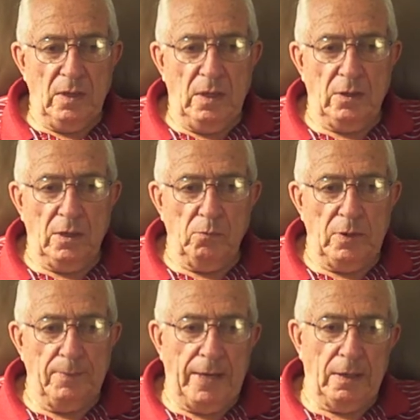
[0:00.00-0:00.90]
And then we
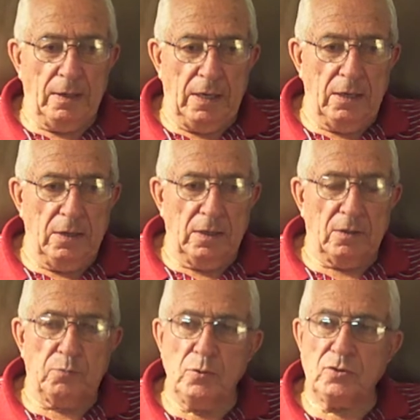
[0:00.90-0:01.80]
made a landing
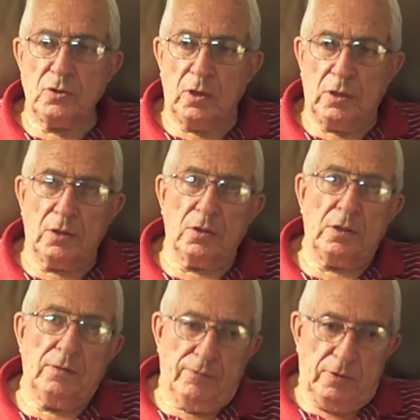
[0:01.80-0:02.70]
at Pusan at
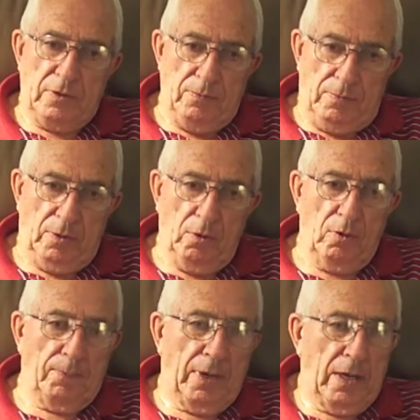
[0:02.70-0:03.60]
the very
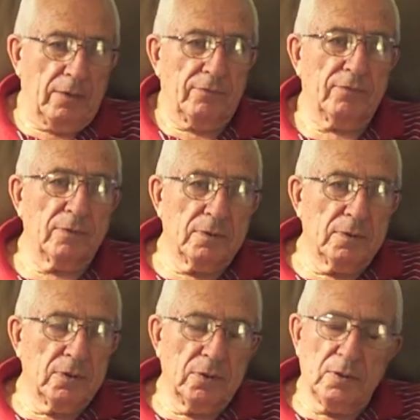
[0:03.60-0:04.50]
lower part of
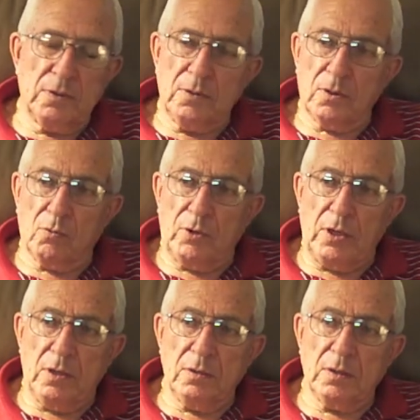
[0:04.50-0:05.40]

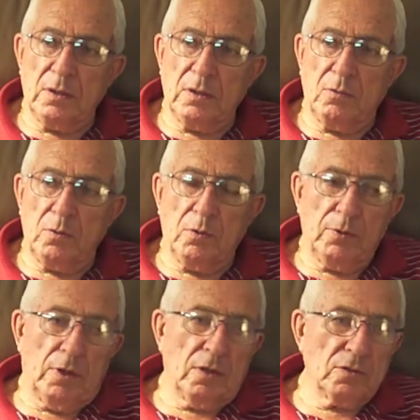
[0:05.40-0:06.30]
Korea, where
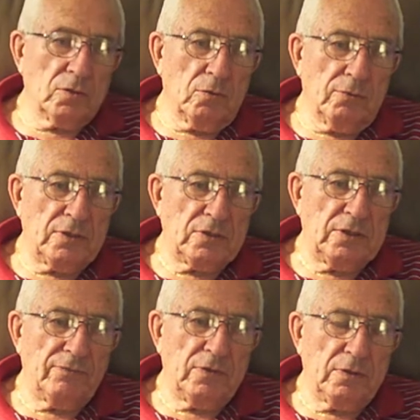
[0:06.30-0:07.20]
we also
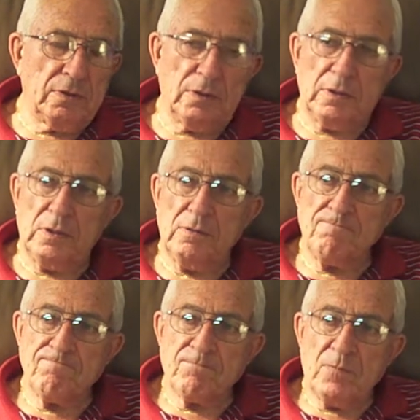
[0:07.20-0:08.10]
received
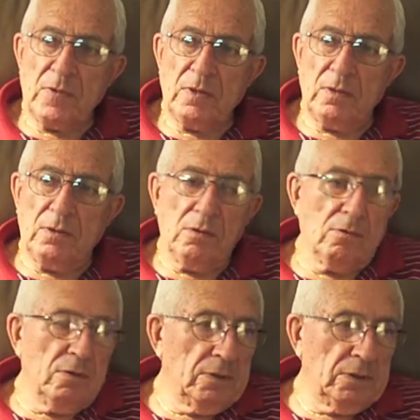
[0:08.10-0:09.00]

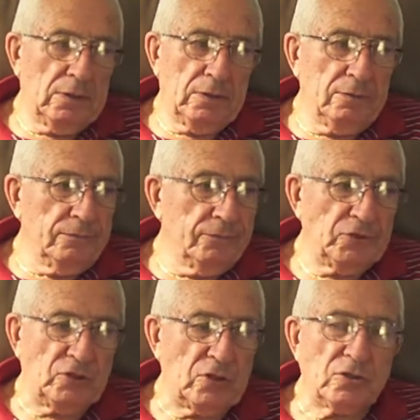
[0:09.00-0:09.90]
no
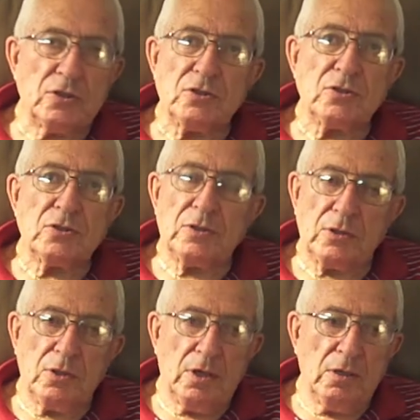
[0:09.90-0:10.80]
resistance at
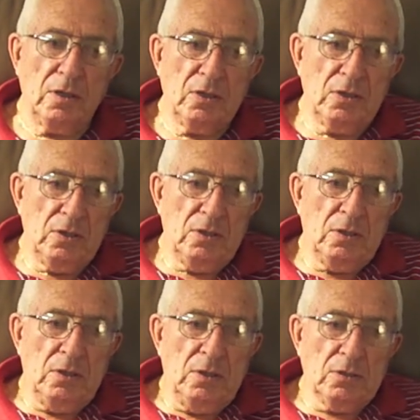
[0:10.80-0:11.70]
all.
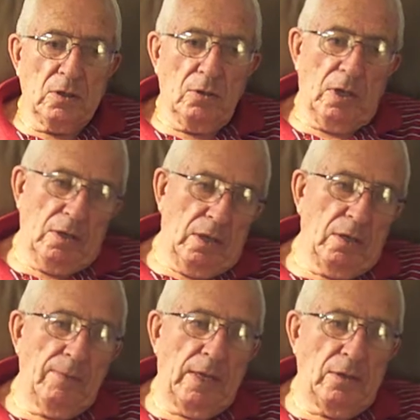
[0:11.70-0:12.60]
So then they
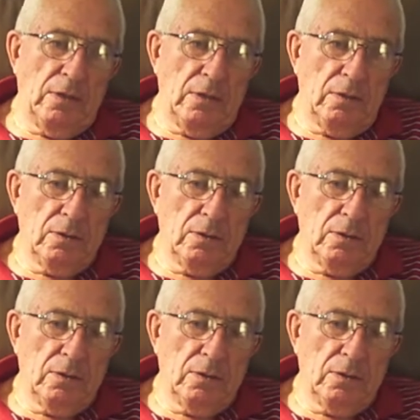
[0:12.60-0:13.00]
made the